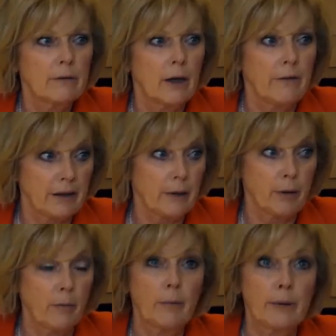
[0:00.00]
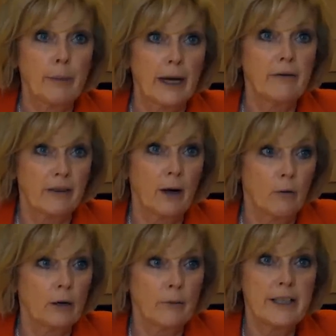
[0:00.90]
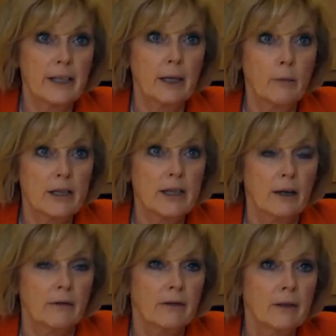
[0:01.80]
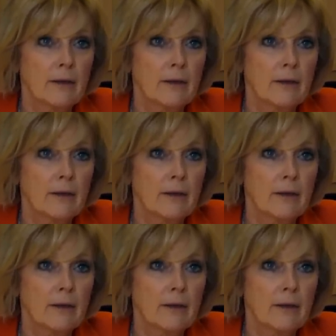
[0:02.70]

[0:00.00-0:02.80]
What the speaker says: In fact, I'd probably pay for that one-way ticket myself.